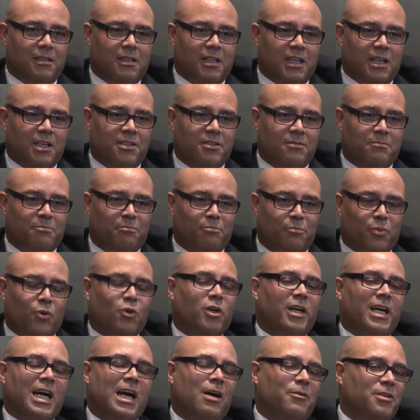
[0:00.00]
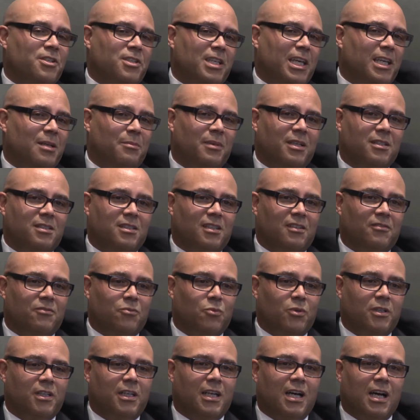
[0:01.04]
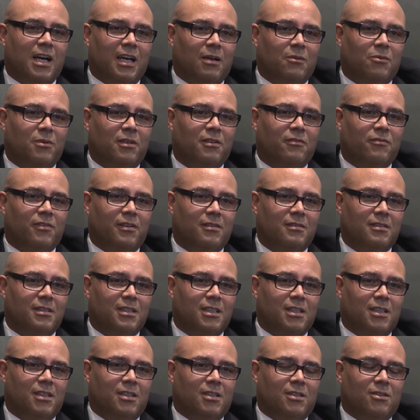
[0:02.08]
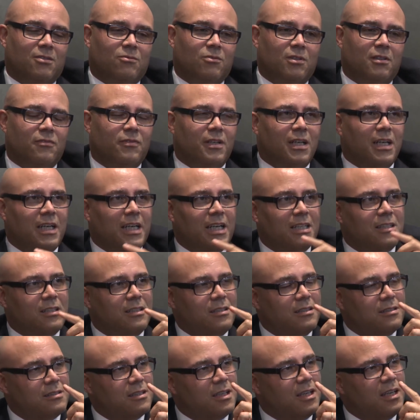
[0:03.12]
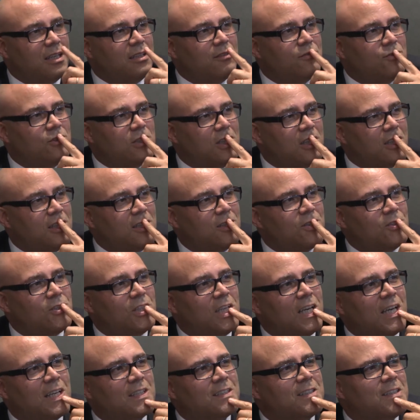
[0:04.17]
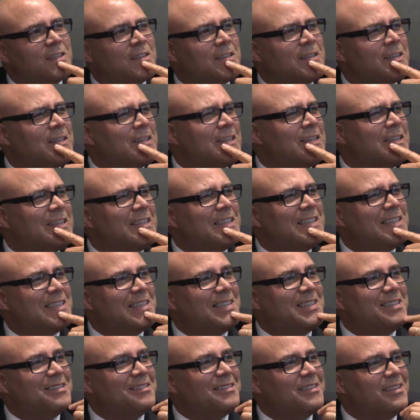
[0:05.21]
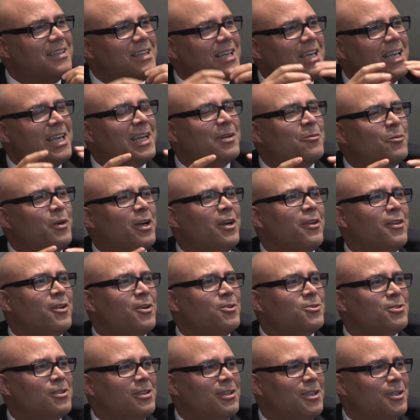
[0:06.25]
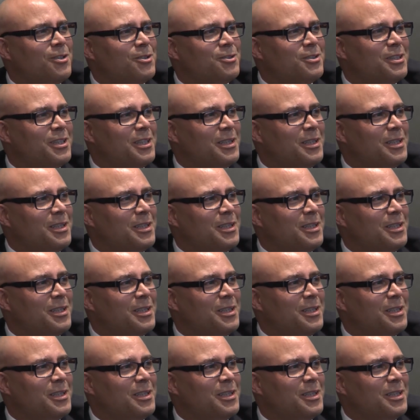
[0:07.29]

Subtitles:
Because, boy, I always say to myself, what if I had to decide if Janet Jackson can't wear those clothes?